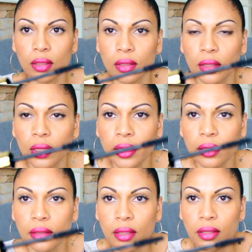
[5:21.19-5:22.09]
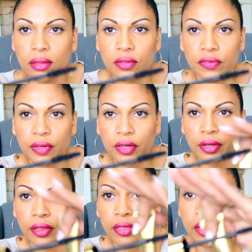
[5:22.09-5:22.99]
like that it's
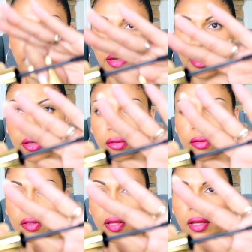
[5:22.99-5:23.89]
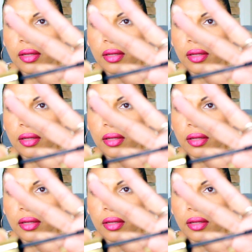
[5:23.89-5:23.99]
very thin. Can you see that?